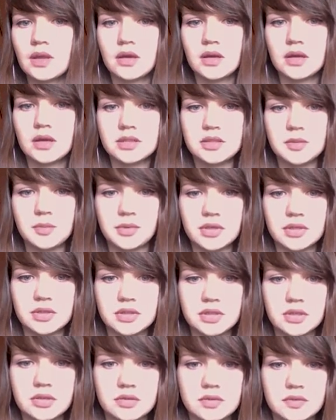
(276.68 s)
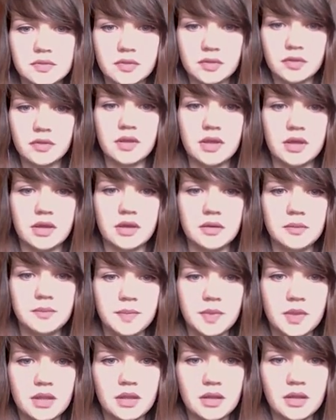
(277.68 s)
Yeah, it's a pretty useful
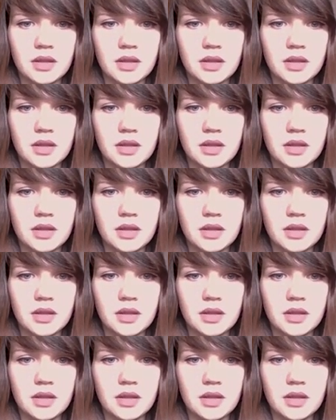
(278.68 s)
thing.